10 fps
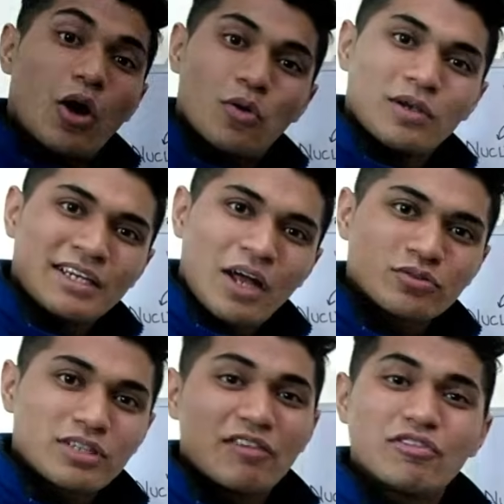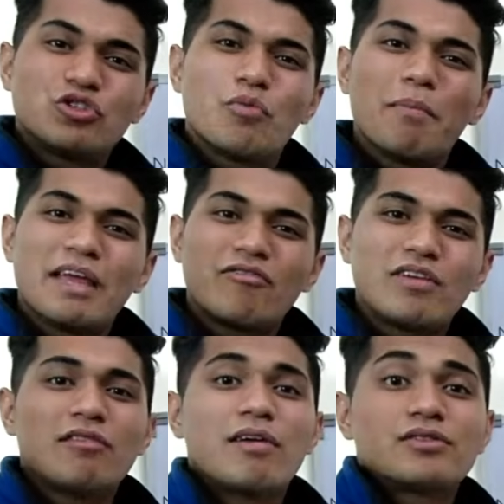The only downside which you may
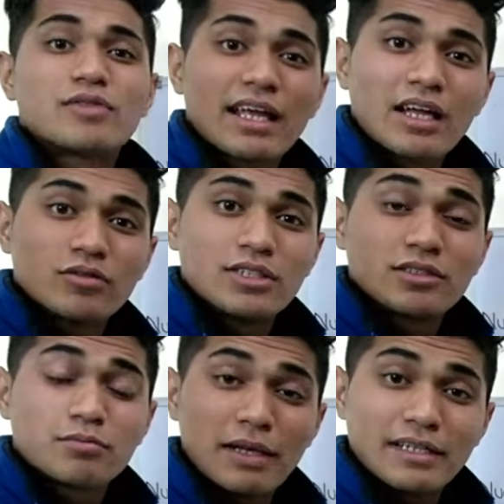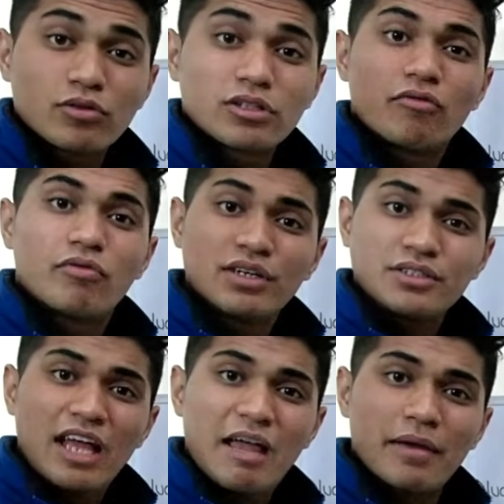feel while trying out these plates for the
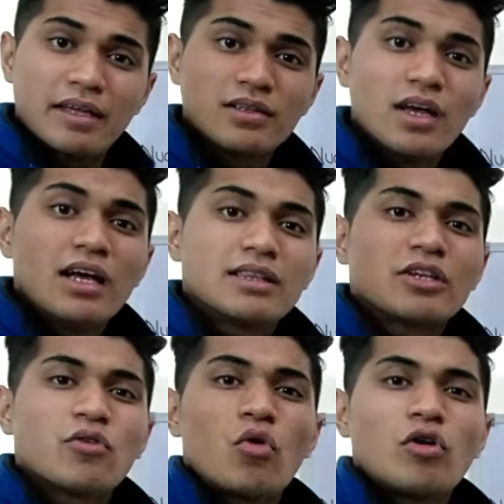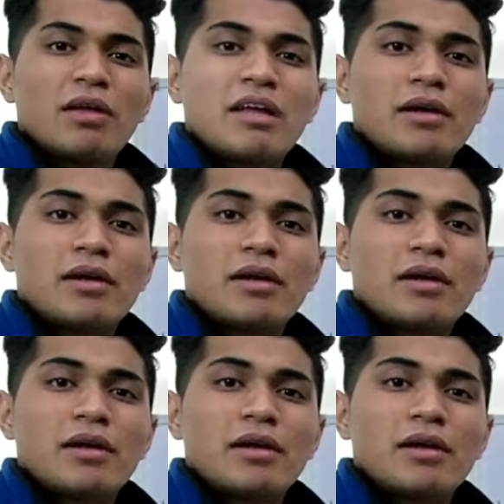first time is that you won't be